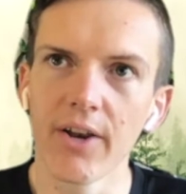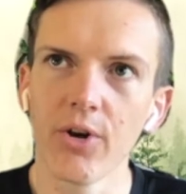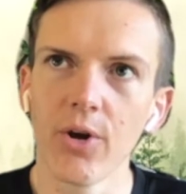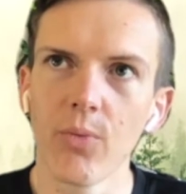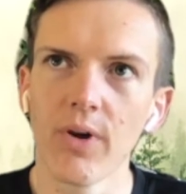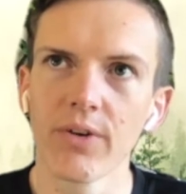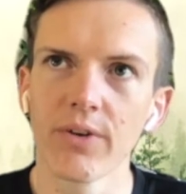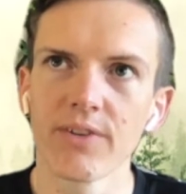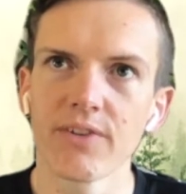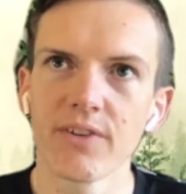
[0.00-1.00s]
know whether
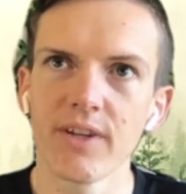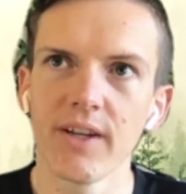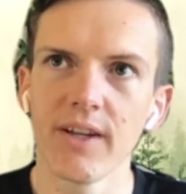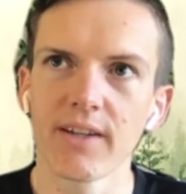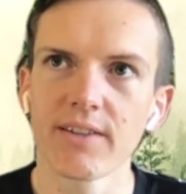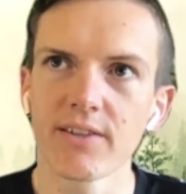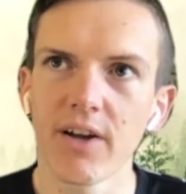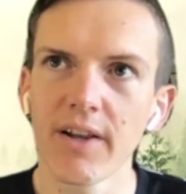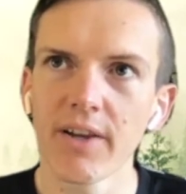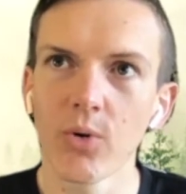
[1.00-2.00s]
it's
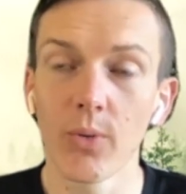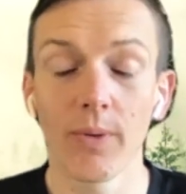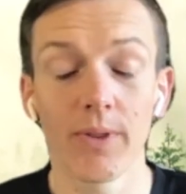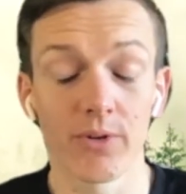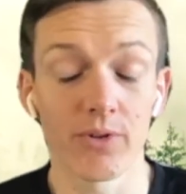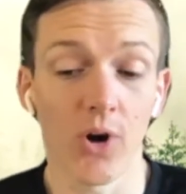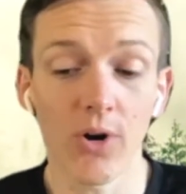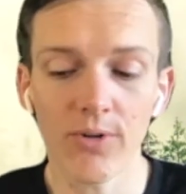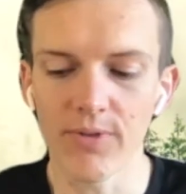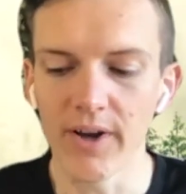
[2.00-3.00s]
exciting or whether it's
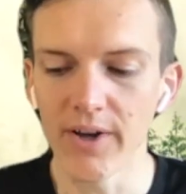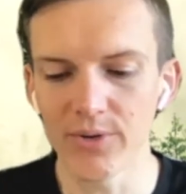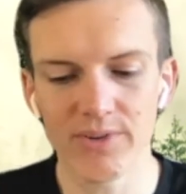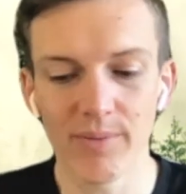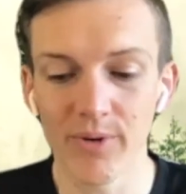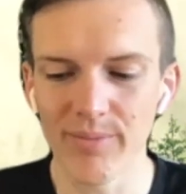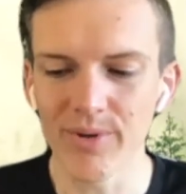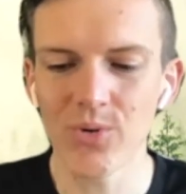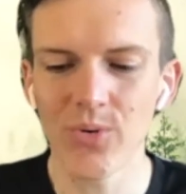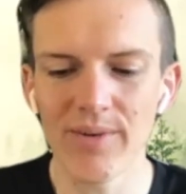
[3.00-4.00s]
horrifying or somewhere in
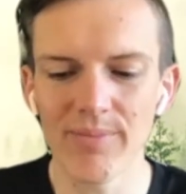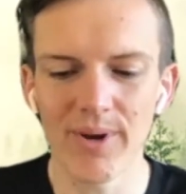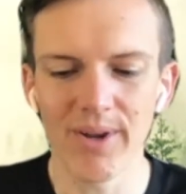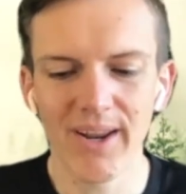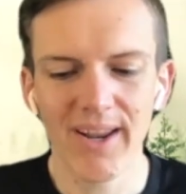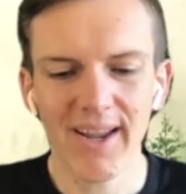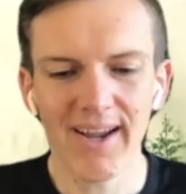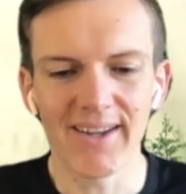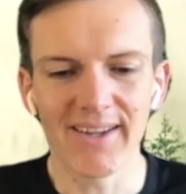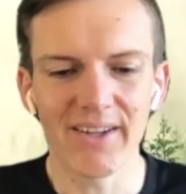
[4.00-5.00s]
between, but
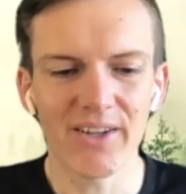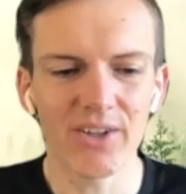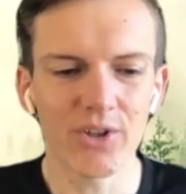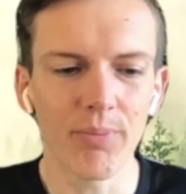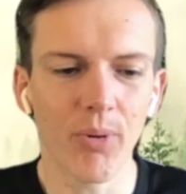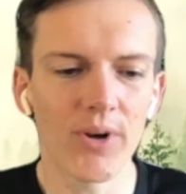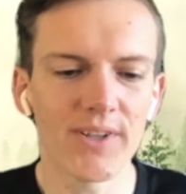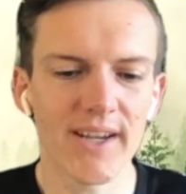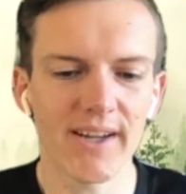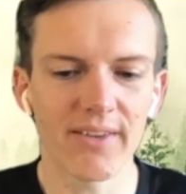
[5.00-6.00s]
uh, you
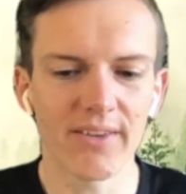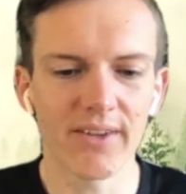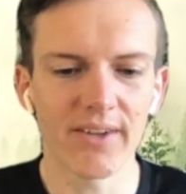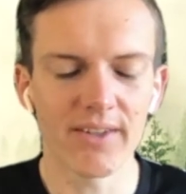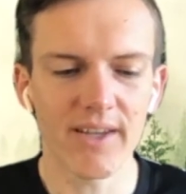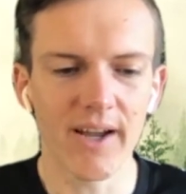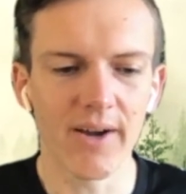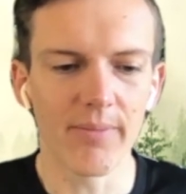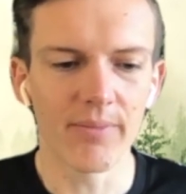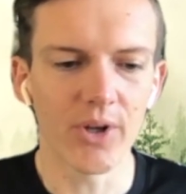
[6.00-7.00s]
point out that,
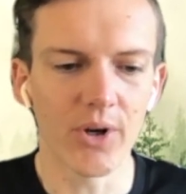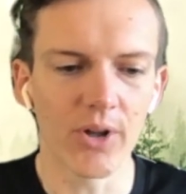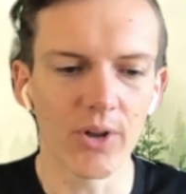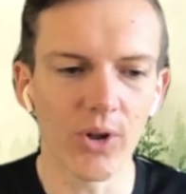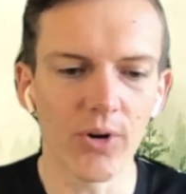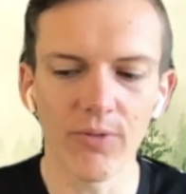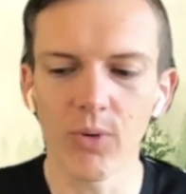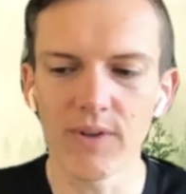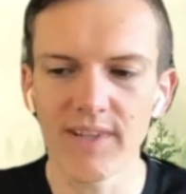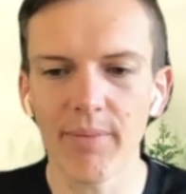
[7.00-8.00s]
um, you know, a lot of
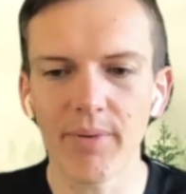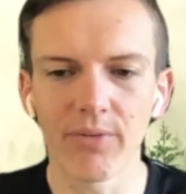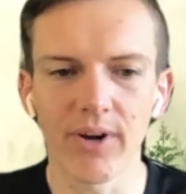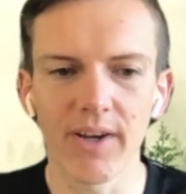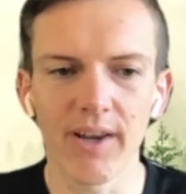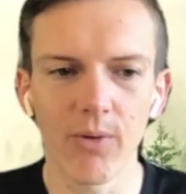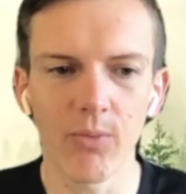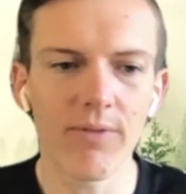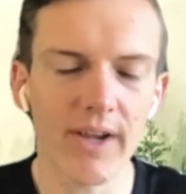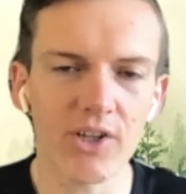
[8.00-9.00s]
what's happening right now,
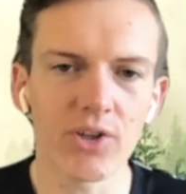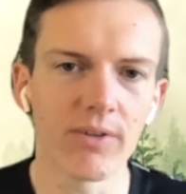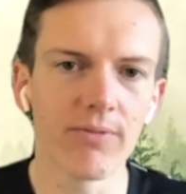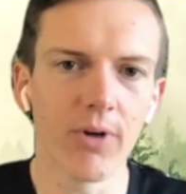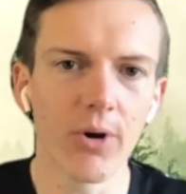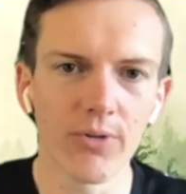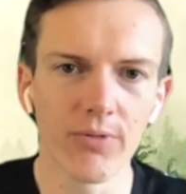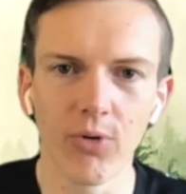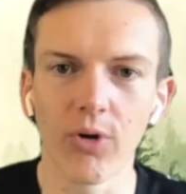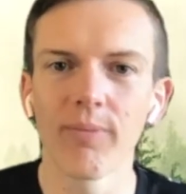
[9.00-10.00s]
we've actually voted
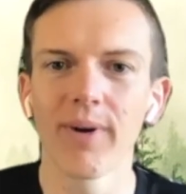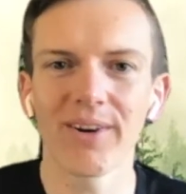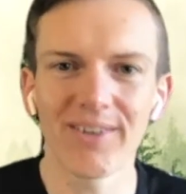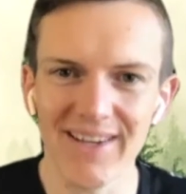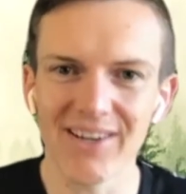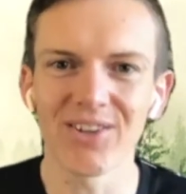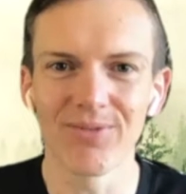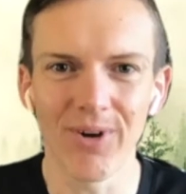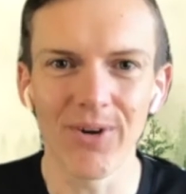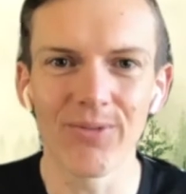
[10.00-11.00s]
for. America's actually
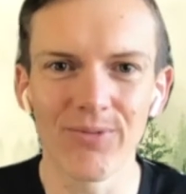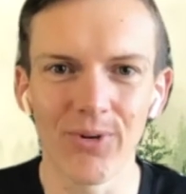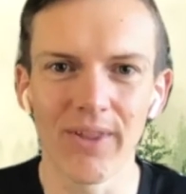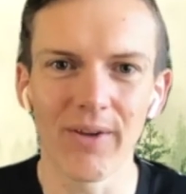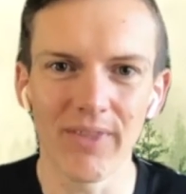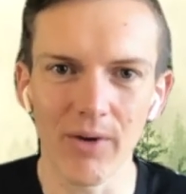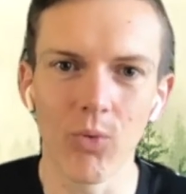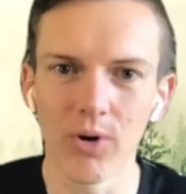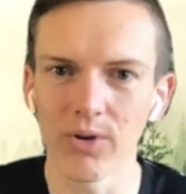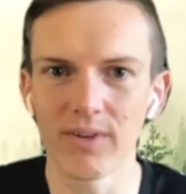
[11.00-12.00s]
voted for. They they
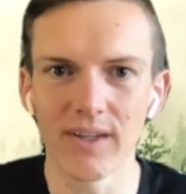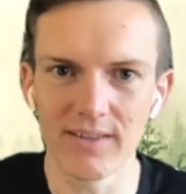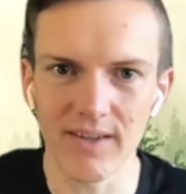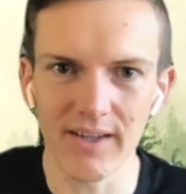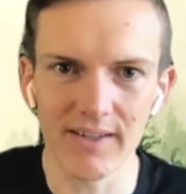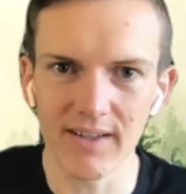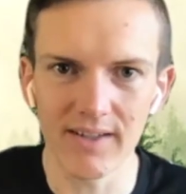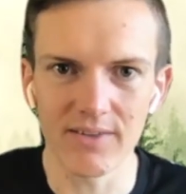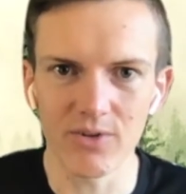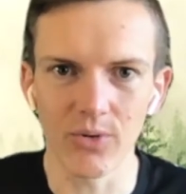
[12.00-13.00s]
wanted these
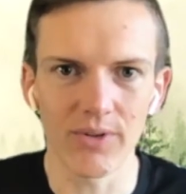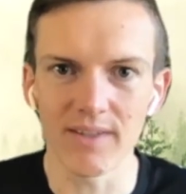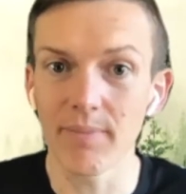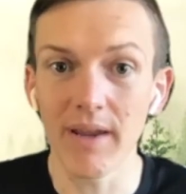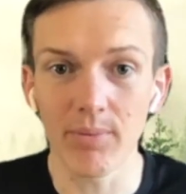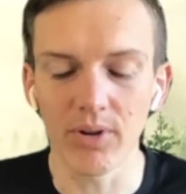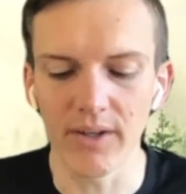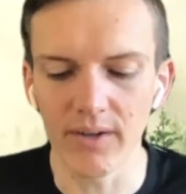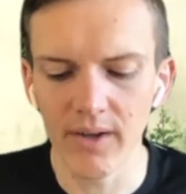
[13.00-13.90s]
ideas or these people in.